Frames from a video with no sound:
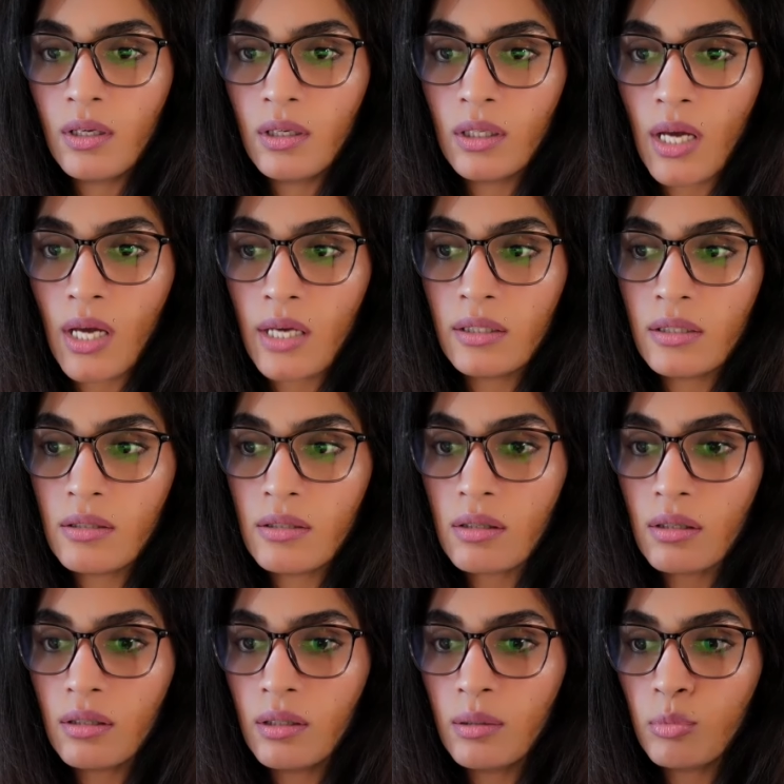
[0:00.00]
Guys,
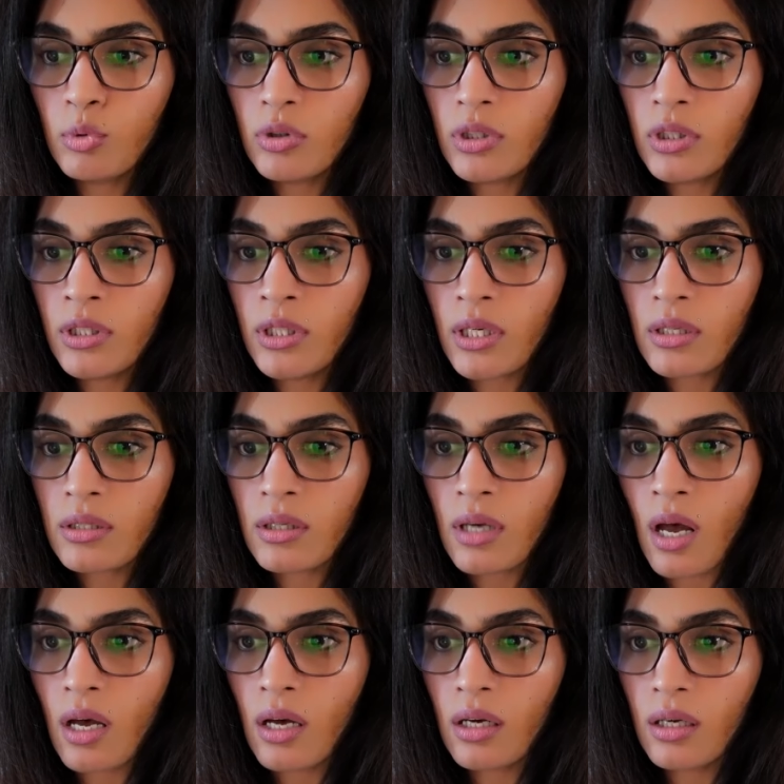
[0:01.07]
put lyrics, yeah.